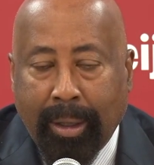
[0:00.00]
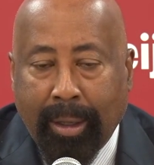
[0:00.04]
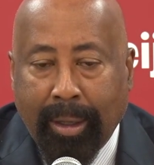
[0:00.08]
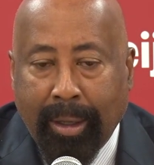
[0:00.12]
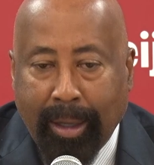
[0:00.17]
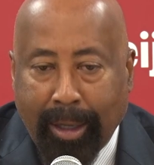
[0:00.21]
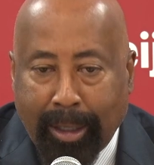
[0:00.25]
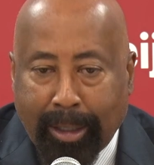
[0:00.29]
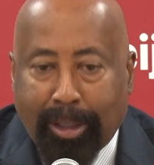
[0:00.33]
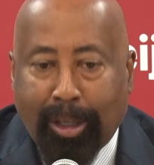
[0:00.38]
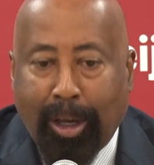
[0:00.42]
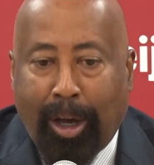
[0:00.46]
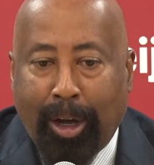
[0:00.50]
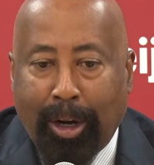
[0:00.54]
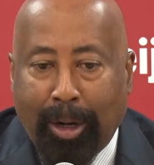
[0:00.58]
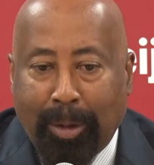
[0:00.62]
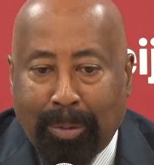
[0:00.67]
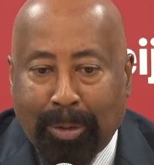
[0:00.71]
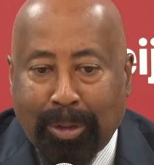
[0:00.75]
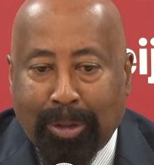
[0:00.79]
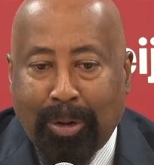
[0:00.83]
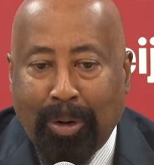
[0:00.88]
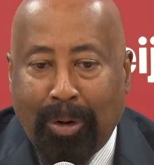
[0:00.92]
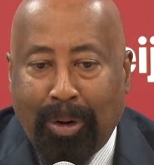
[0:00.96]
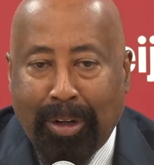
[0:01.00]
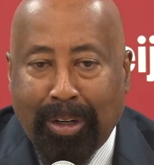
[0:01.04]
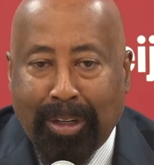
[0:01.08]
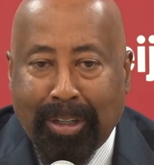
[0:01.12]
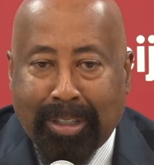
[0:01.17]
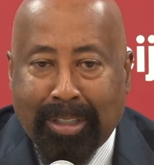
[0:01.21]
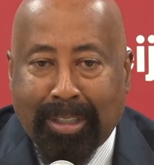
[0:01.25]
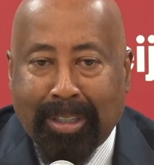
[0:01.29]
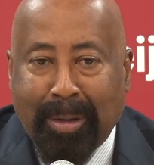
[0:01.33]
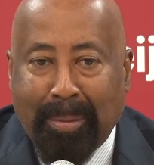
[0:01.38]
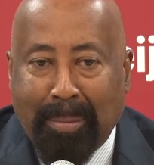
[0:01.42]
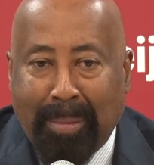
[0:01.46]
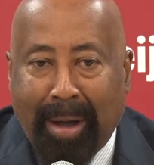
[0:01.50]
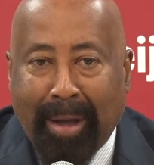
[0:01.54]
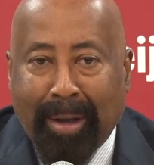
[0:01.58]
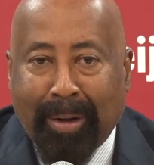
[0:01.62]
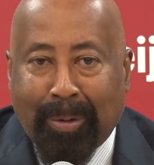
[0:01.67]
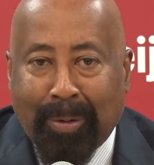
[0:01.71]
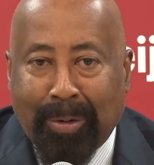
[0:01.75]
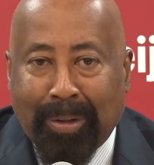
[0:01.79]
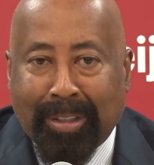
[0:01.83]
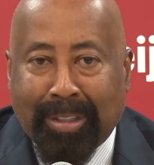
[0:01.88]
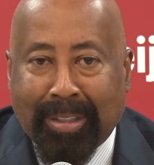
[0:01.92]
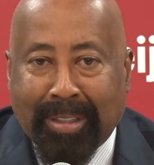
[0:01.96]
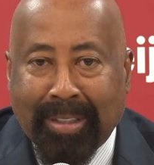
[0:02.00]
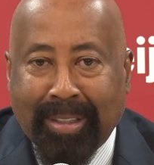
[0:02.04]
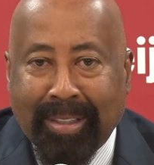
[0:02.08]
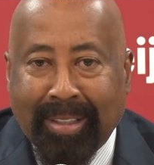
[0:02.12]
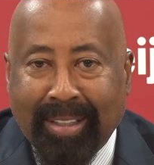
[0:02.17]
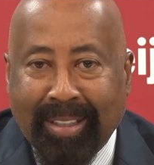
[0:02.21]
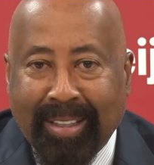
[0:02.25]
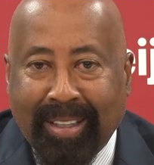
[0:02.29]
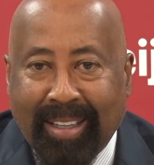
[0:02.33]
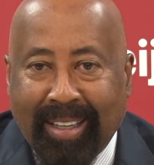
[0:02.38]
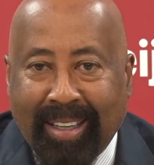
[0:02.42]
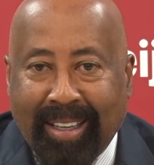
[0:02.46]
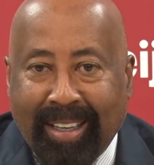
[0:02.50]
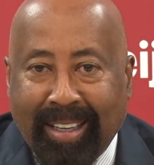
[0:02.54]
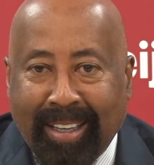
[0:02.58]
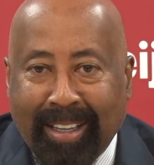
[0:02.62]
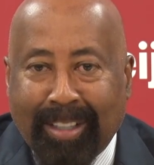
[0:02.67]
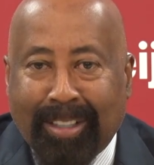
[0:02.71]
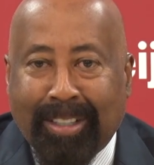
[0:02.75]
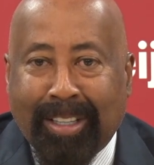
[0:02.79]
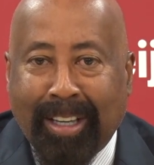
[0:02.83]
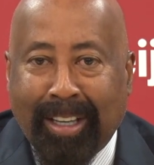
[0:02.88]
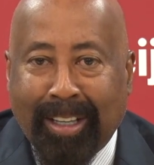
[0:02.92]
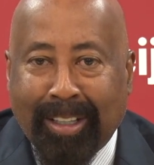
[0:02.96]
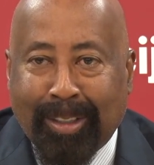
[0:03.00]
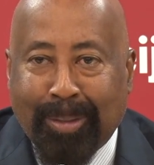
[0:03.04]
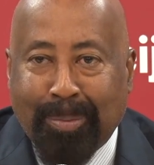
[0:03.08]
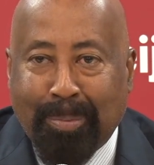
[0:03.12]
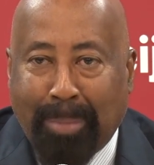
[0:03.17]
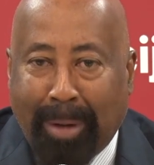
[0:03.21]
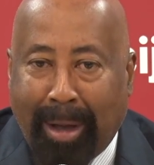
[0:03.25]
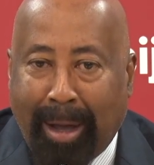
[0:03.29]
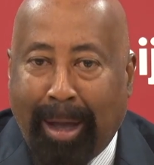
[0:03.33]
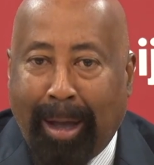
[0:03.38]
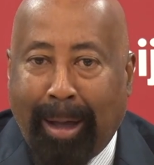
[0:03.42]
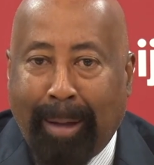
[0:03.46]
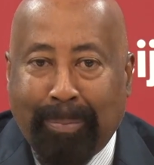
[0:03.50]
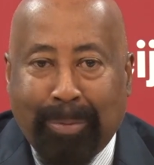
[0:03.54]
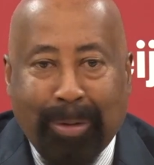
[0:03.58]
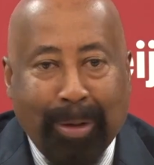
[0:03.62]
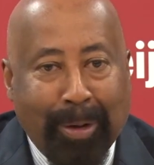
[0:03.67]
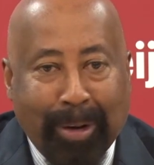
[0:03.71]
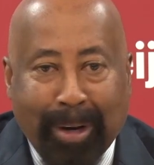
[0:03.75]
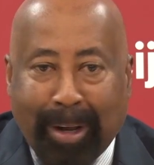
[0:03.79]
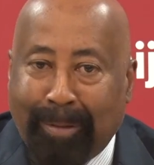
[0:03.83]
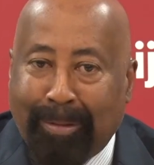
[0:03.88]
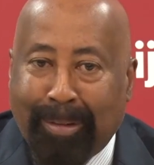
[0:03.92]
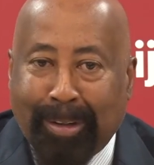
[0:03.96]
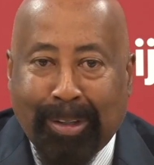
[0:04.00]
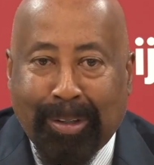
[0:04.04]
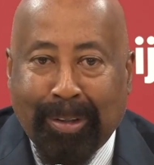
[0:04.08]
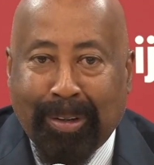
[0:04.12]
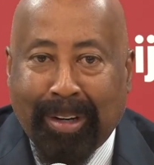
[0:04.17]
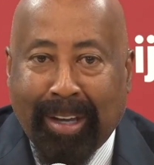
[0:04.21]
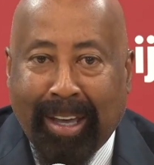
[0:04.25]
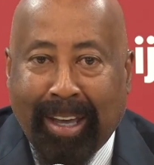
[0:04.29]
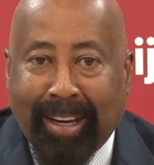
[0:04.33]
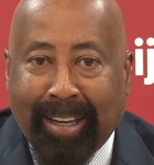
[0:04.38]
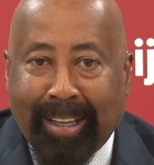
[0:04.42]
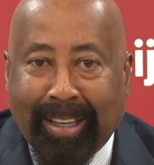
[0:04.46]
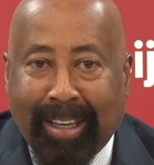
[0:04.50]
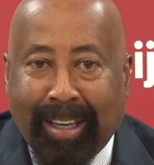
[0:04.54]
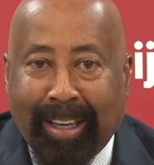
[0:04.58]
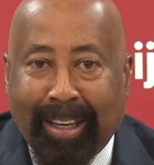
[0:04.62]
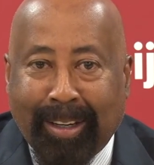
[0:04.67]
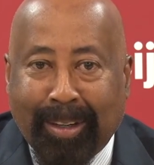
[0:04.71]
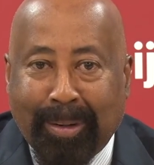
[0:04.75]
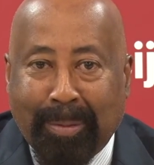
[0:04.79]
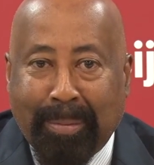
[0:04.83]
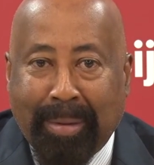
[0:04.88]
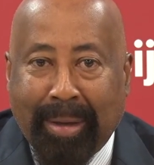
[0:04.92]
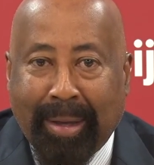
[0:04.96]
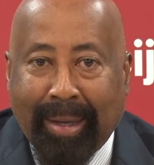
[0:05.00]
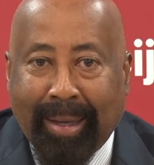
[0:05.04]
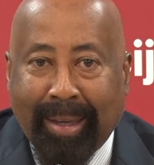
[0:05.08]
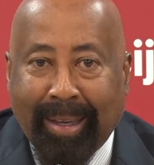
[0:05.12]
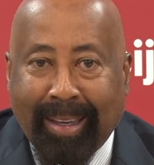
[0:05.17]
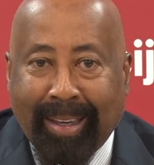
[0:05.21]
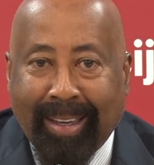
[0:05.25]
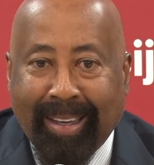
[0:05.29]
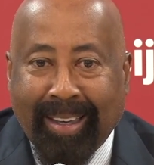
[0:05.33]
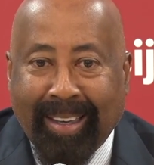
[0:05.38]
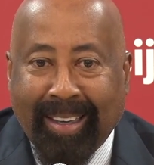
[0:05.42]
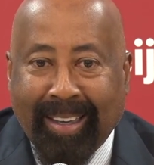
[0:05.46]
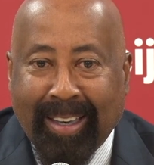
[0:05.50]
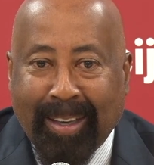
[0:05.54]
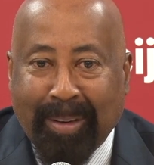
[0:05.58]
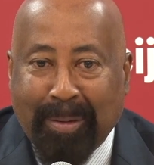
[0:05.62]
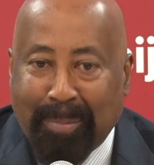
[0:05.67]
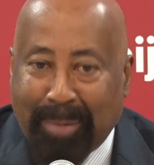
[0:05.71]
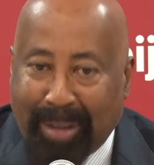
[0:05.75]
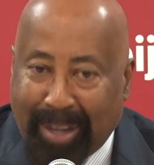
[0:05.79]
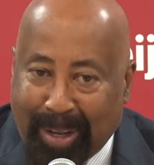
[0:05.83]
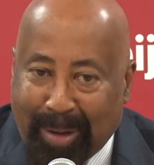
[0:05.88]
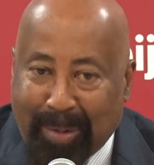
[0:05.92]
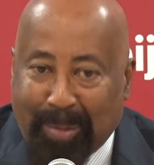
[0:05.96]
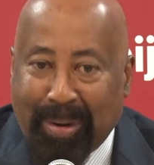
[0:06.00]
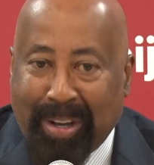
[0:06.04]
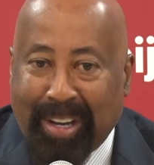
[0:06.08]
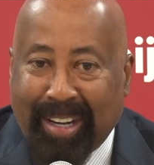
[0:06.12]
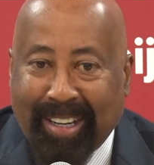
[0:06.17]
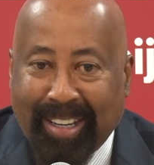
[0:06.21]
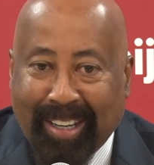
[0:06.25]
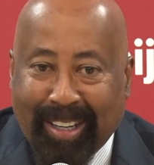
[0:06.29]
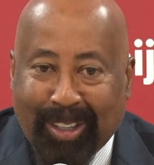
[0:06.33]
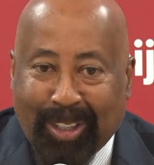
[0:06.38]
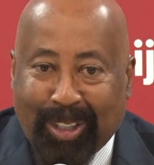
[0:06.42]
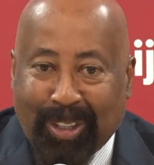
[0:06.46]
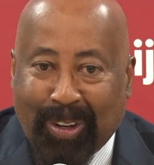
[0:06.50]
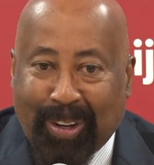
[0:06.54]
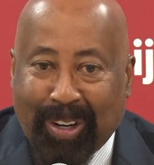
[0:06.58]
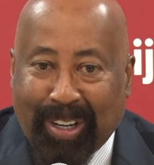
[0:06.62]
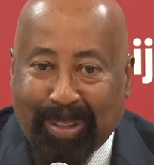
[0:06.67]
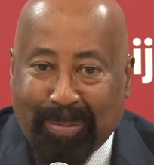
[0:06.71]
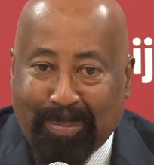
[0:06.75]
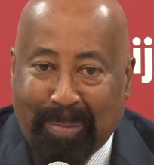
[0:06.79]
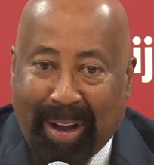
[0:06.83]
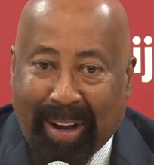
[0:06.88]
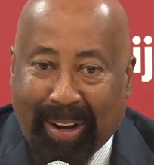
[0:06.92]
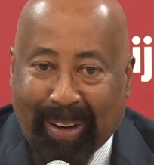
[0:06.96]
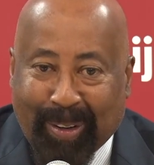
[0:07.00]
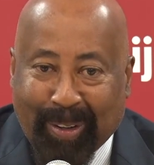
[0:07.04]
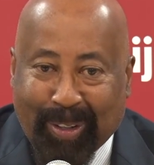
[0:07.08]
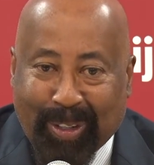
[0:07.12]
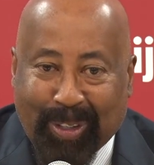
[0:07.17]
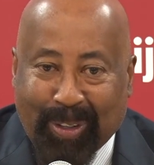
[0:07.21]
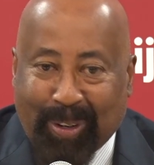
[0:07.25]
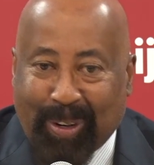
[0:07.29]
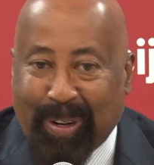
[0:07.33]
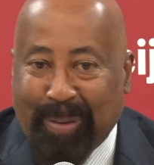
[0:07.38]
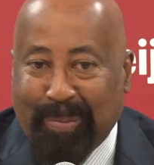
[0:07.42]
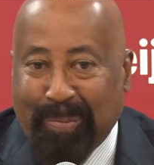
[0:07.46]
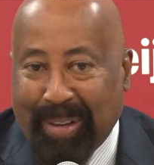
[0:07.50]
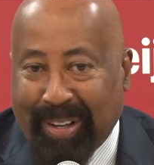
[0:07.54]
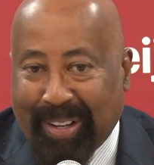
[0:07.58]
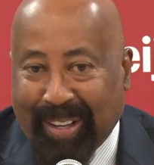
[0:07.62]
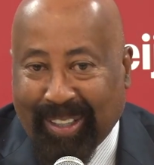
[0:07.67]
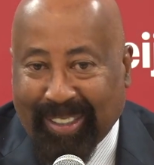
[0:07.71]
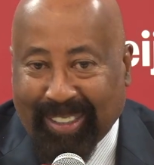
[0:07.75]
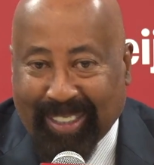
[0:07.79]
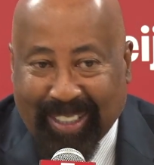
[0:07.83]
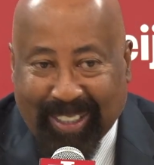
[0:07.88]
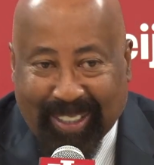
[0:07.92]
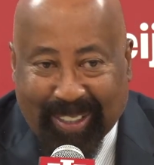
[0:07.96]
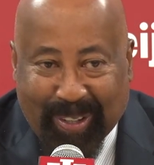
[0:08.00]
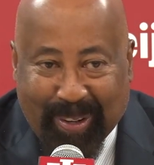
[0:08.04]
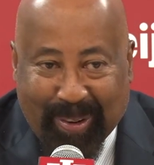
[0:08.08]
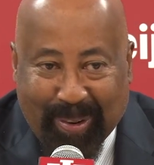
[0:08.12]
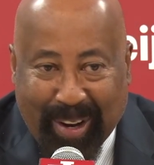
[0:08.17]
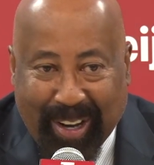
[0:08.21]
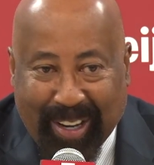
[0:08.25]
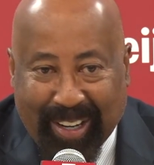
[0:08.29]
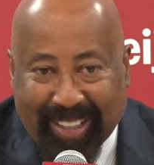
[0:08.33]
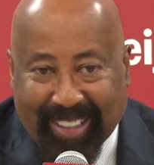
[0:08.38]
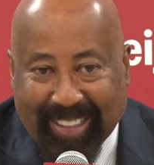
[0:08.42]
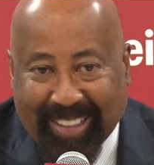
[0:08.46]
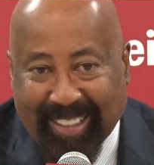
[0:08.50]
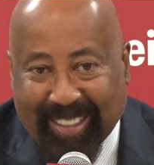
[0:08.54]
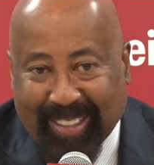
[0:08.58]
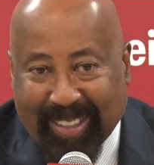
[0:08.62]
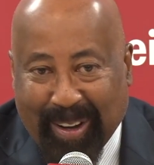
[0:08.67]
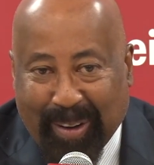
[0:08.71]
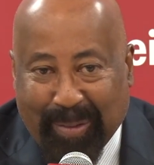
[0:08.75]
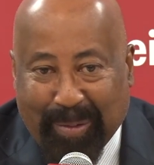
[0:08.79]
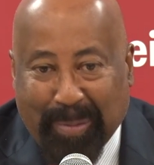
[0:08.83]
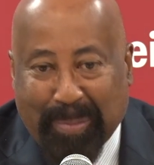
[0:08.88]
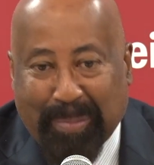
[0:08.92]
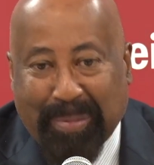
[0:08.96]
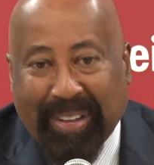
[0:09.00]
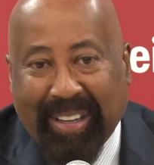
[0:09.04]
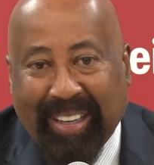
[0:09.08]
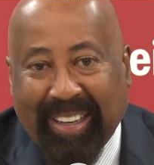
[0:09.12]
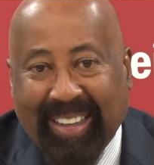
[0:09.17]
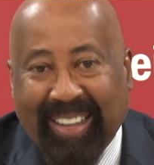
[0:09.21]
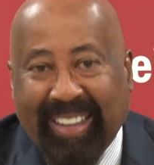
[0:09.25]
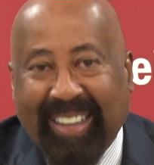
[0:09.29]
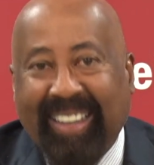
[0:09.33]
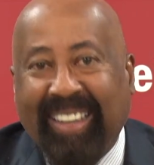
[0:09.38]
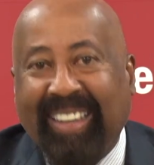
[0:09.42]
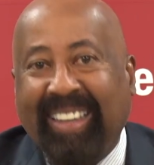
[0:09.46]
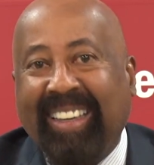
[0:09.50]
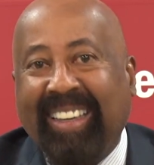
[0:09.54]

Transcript: He thought he was going to see Mike Woodson. He says, Bob, don't ever do that again to me. But he went and enjoyed Michael Jordan because he's the greatest that's ever played.